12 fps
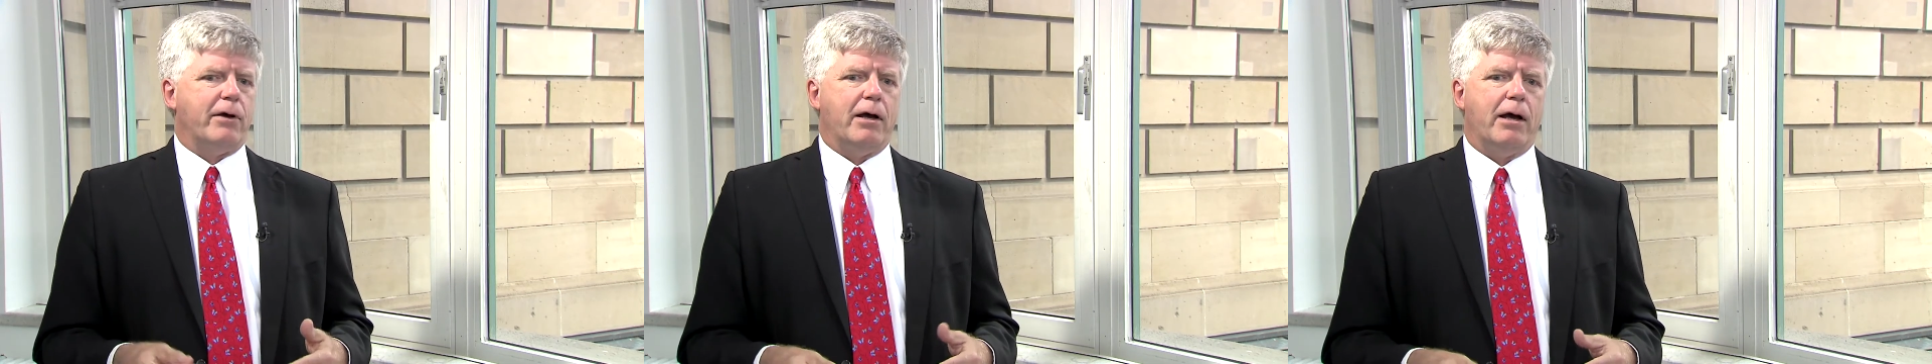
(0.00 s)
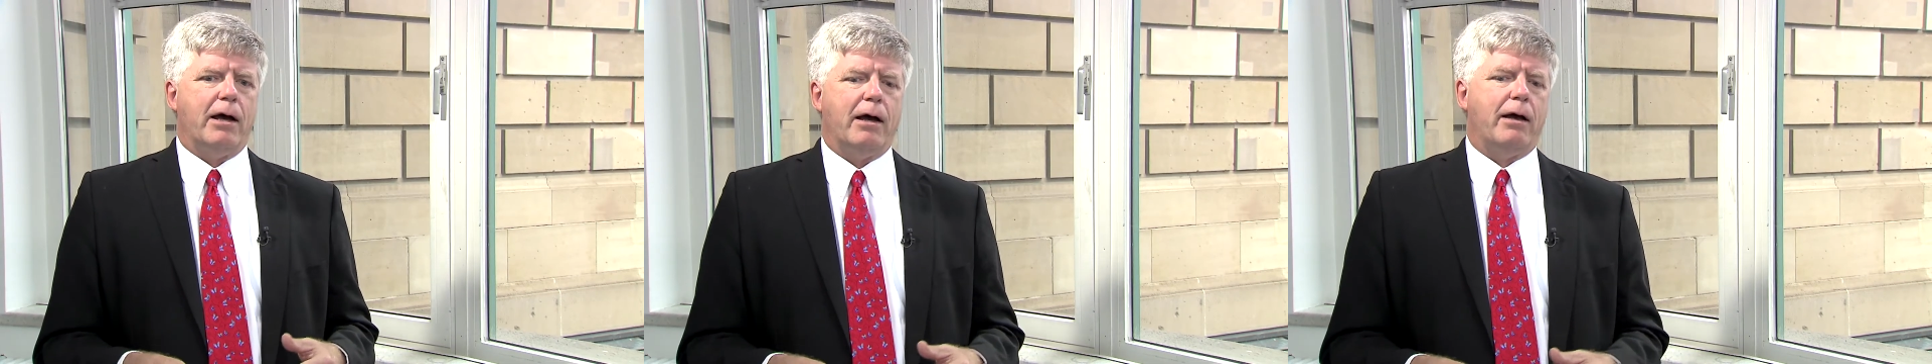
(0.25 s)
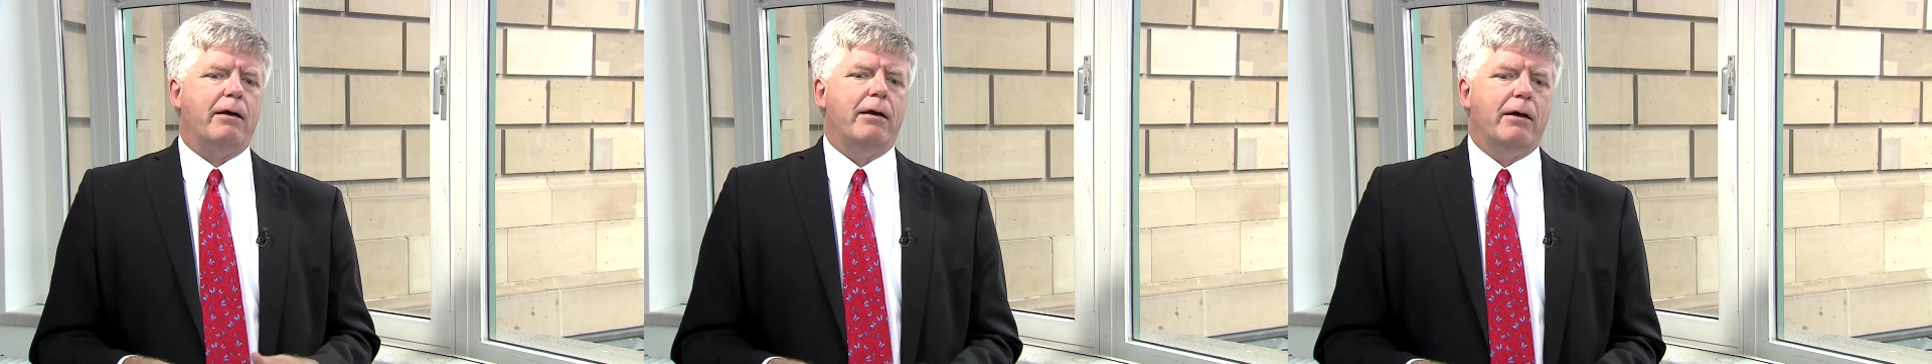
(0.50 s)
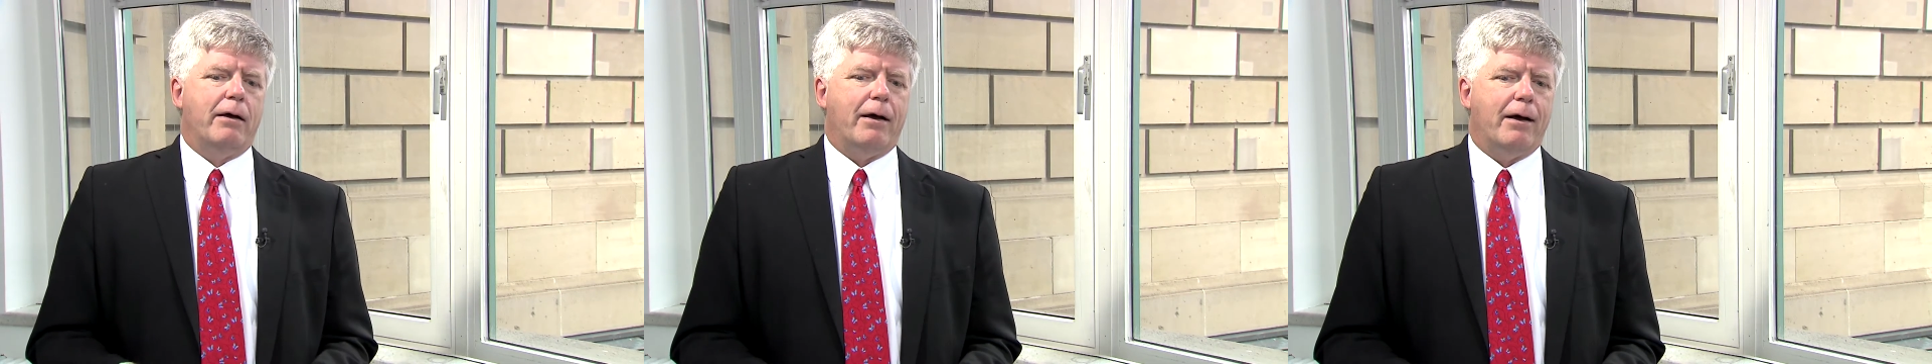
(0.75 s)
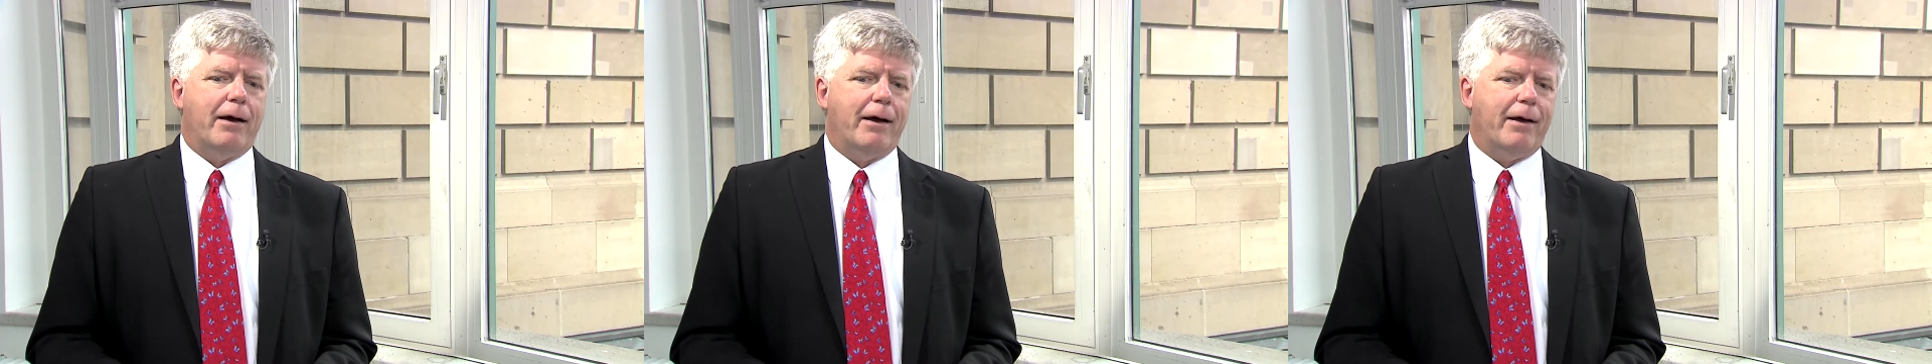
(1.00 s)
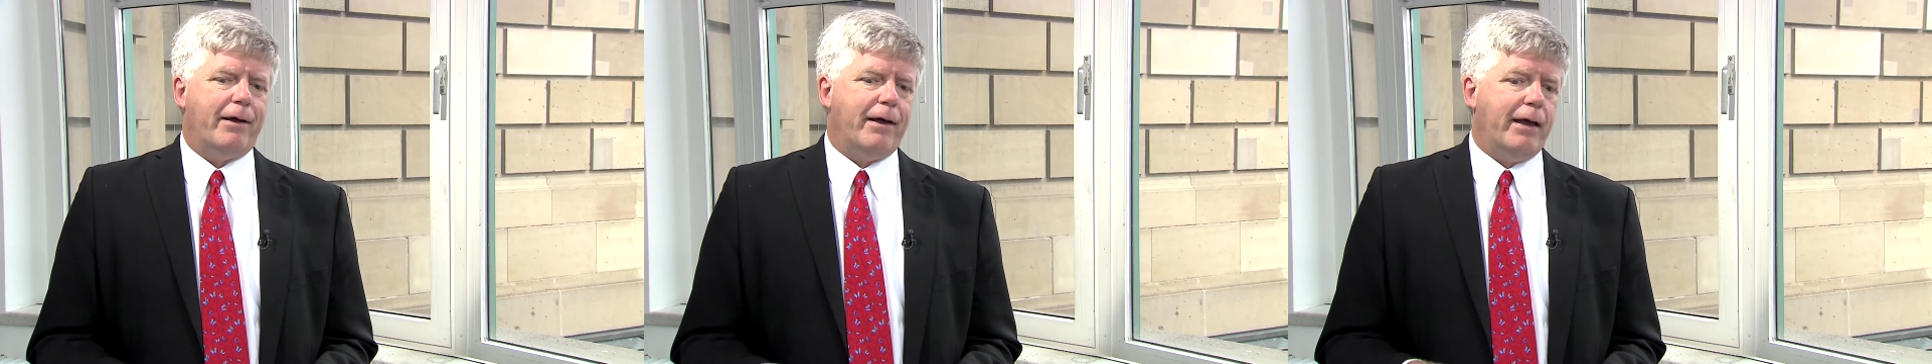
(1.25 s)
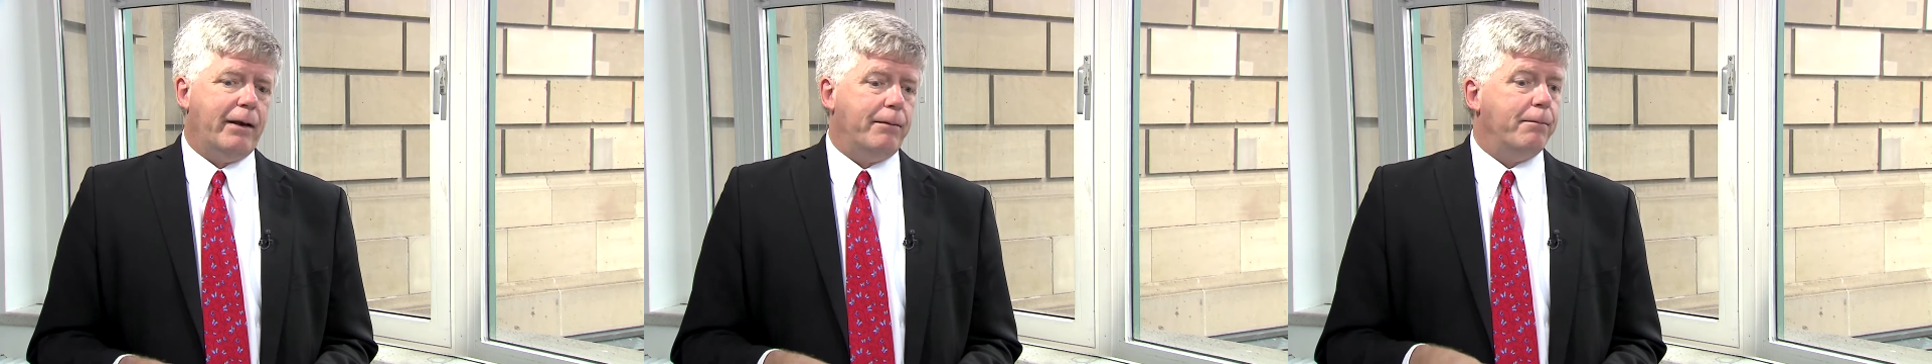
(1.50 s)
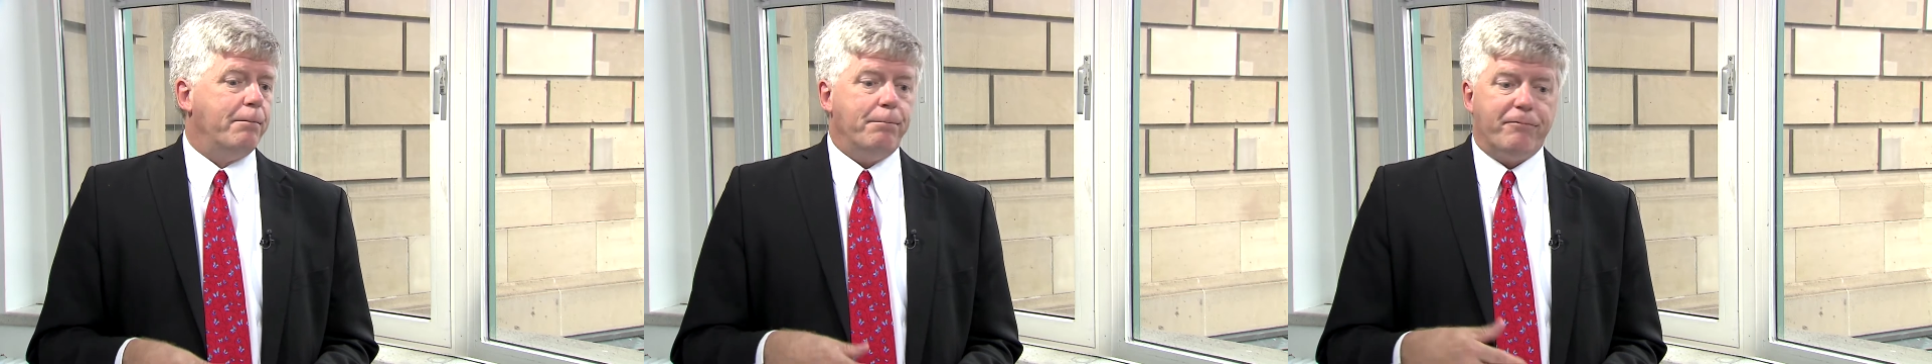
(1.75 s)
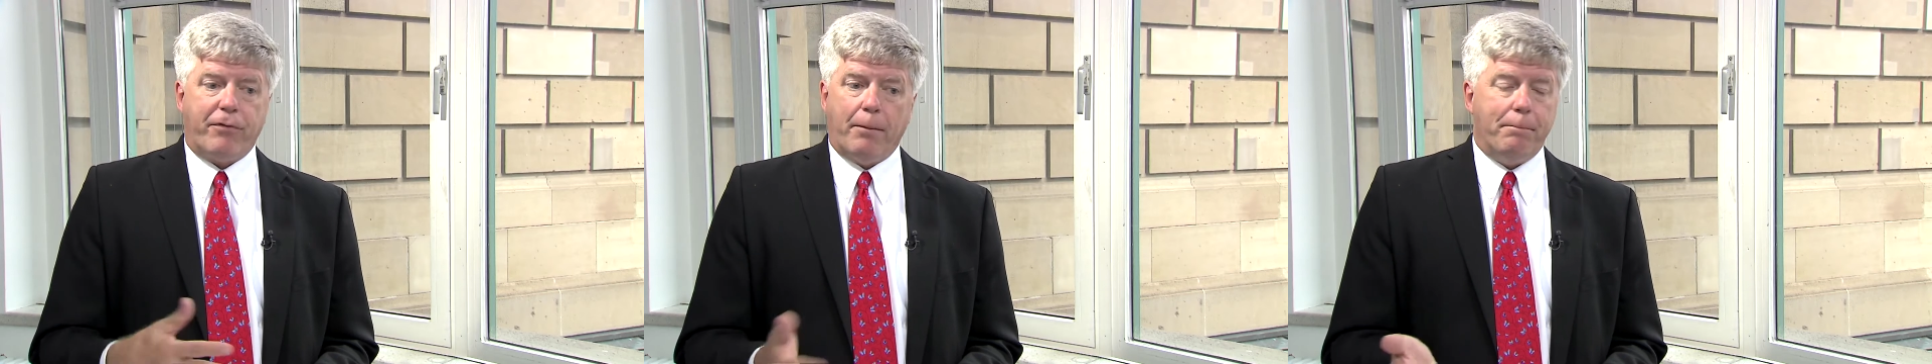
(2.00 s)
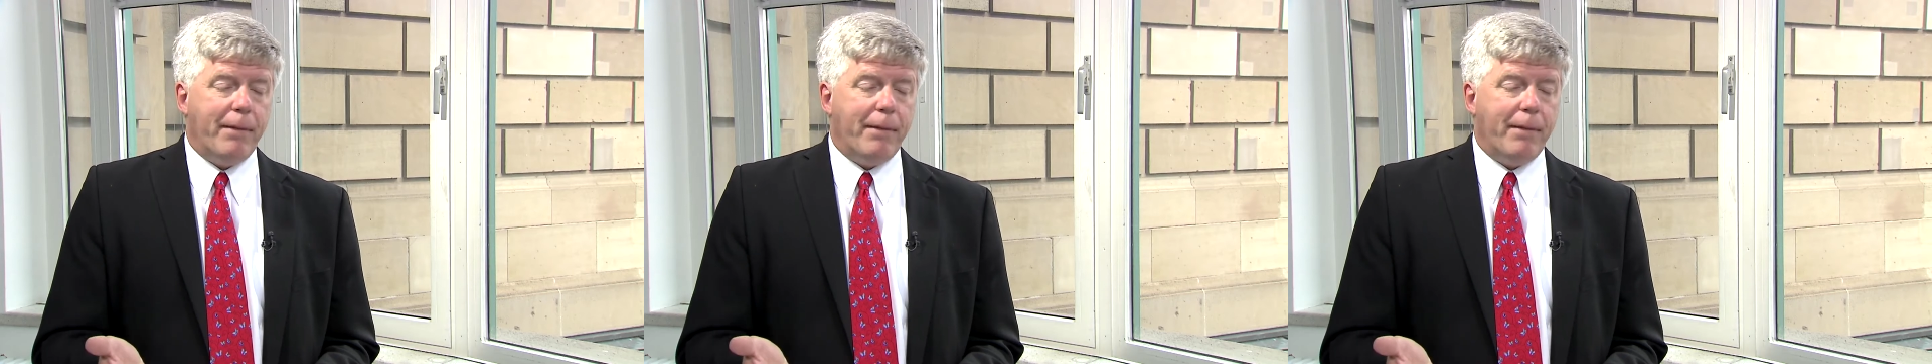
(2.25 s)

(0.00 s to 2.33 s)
from